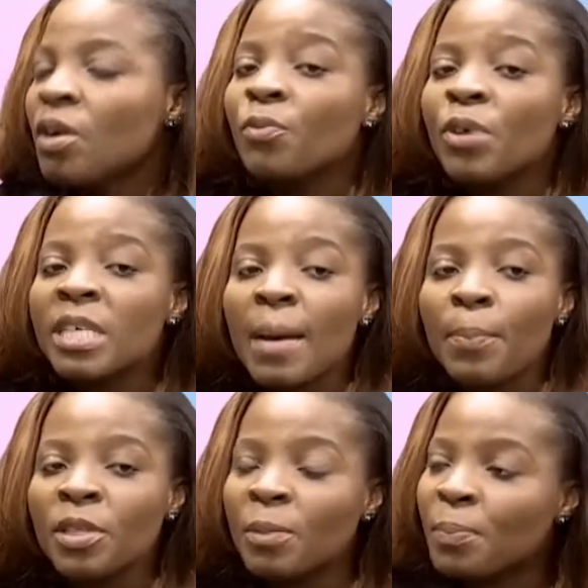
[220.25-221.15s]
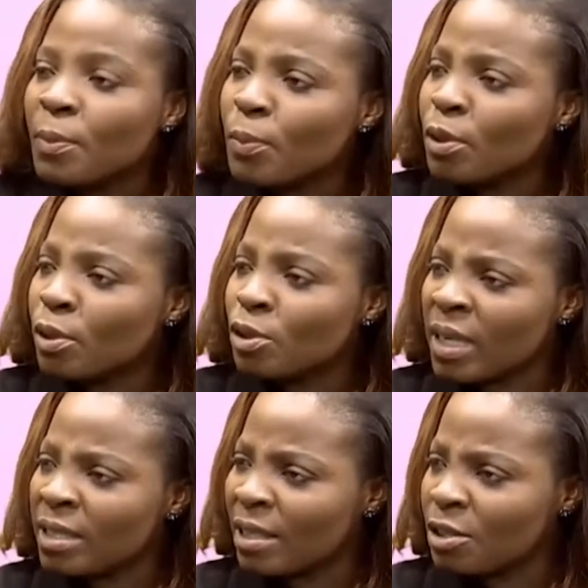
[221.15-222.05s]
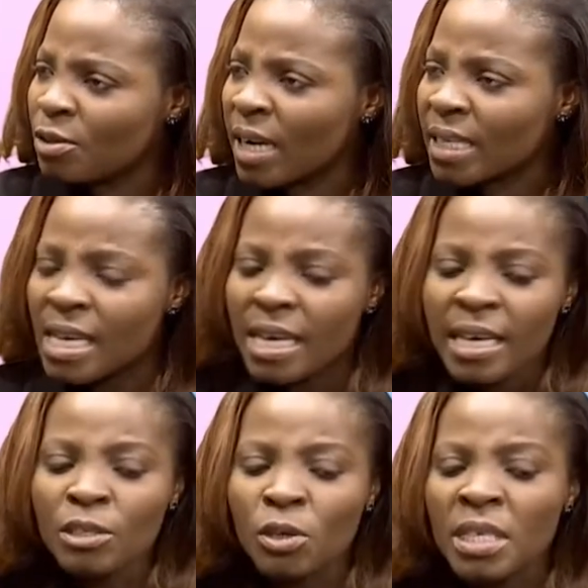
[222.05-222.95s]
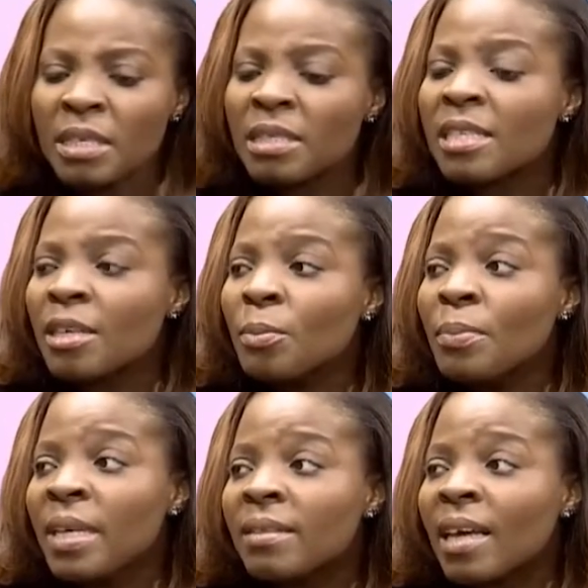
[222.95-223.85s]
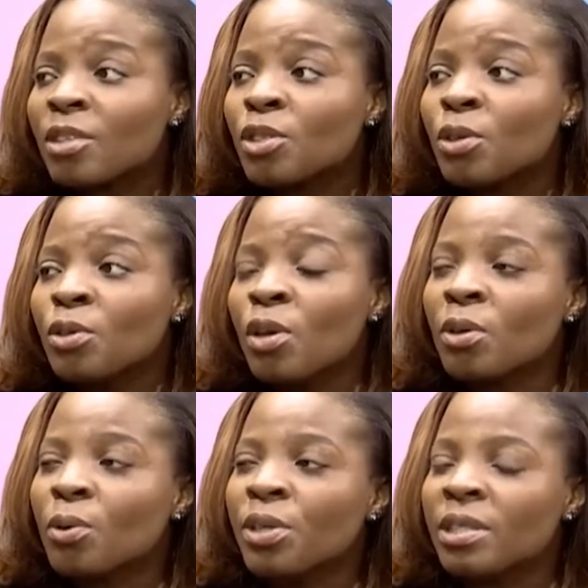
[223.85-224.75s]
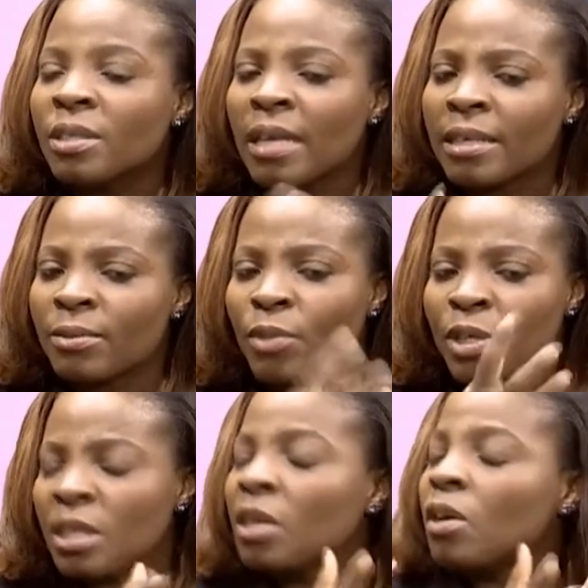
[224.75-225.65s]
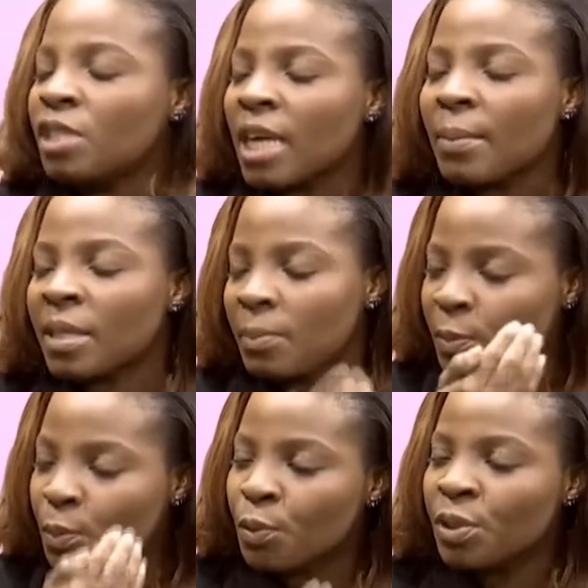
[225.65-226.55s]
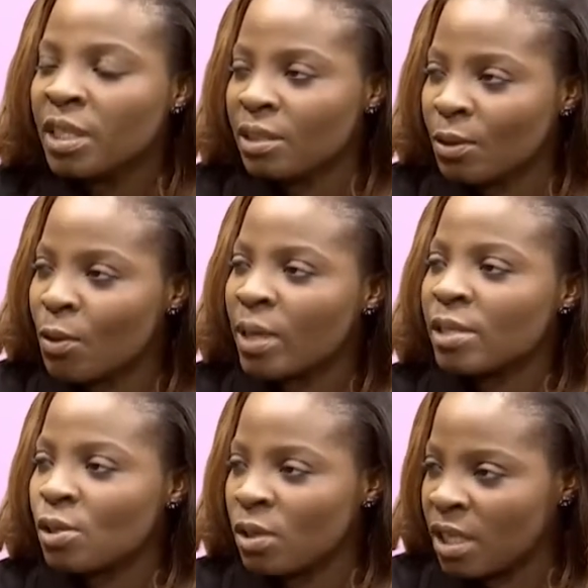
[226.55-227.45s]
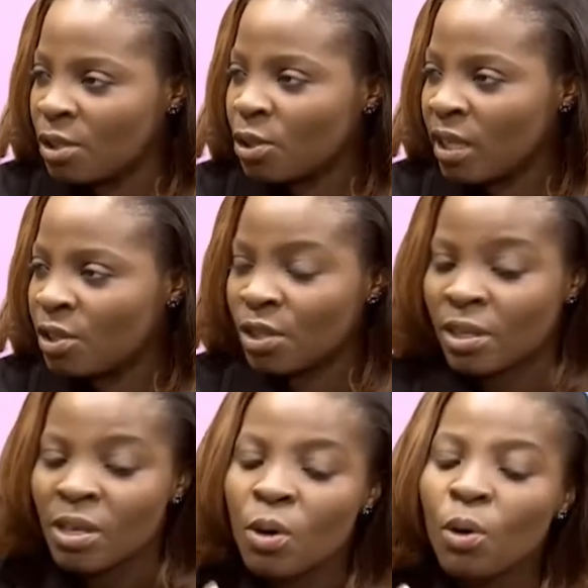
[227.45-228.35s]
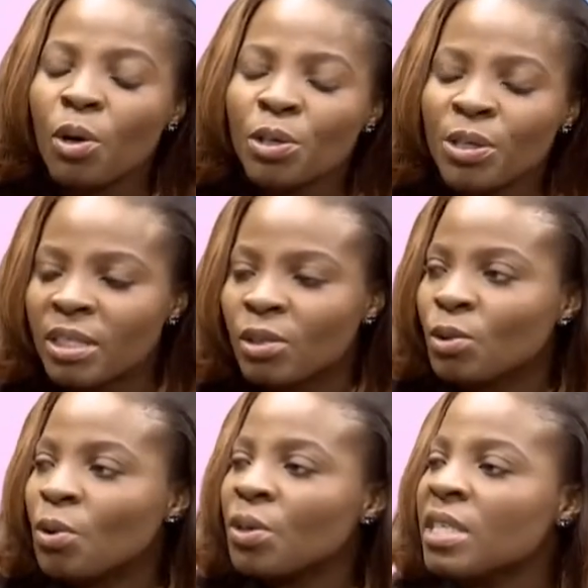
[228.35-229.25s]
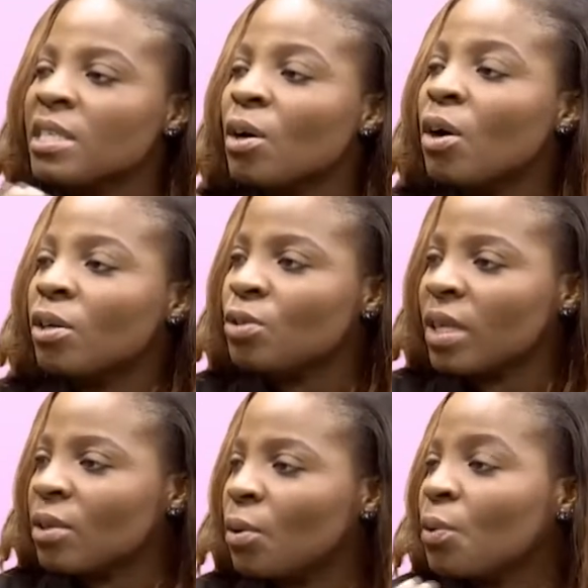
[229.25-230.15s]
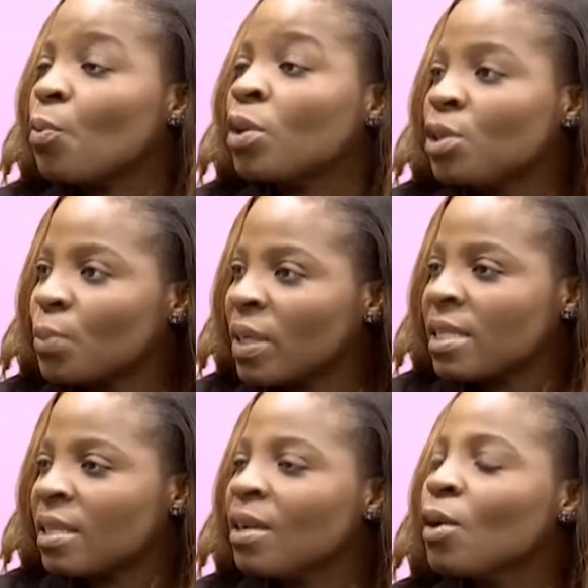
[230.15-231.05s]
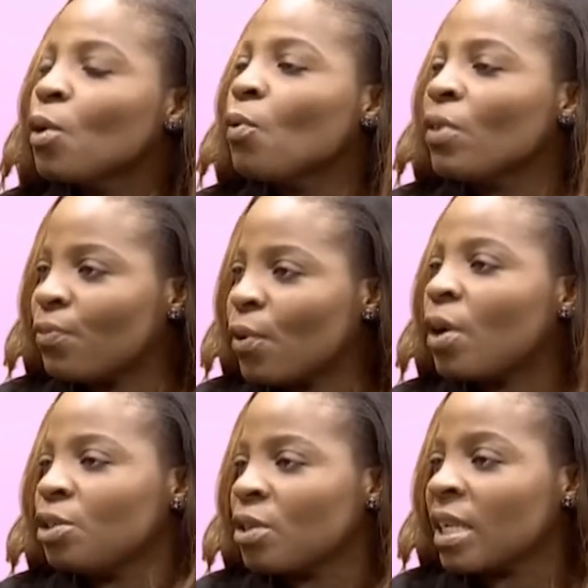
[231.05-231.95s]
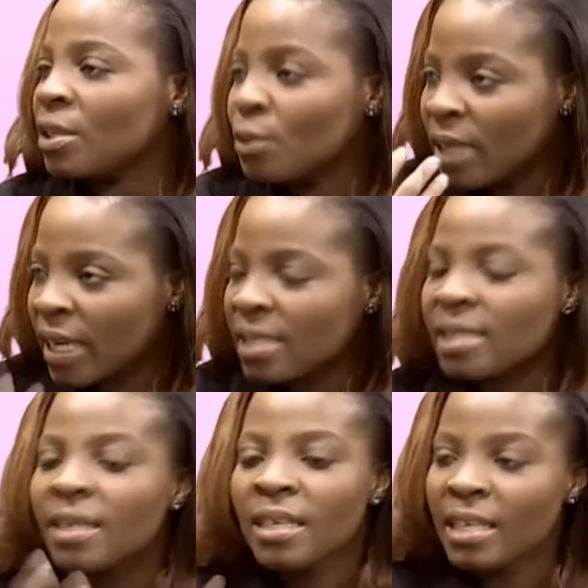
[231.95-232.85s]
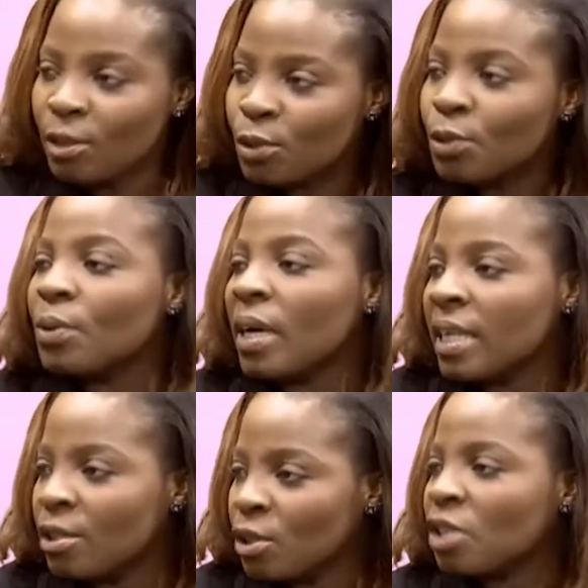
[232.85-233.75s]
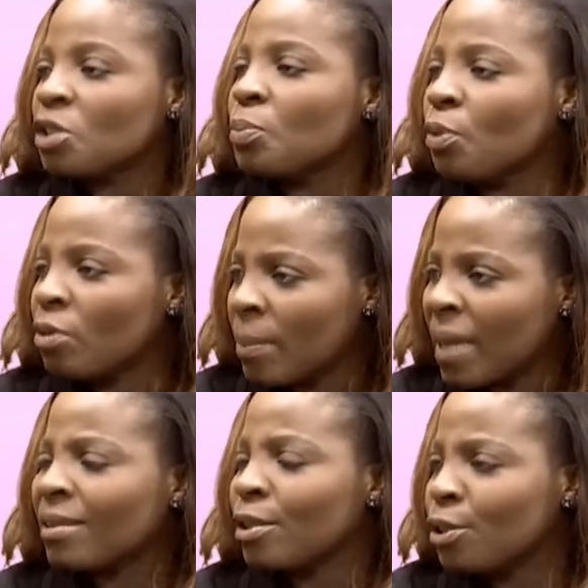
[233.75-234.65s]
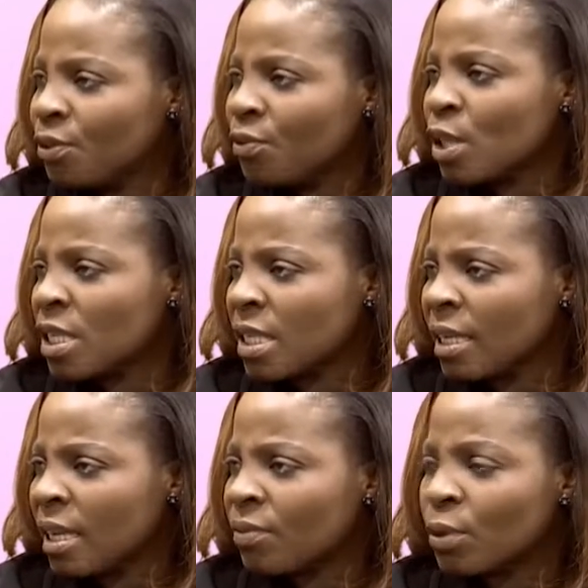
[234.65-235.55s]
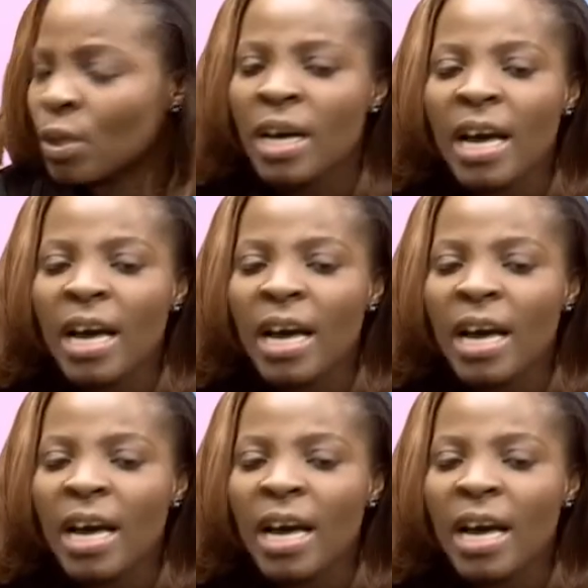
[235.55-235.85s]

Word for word: Yeah. For example, the people you're trying to attract, does it still mean that you're not going to, like, when you think of JAMB and people who need to go and study education, all you need to score is 100 or 120 over 400, and you get into an education program at the university level.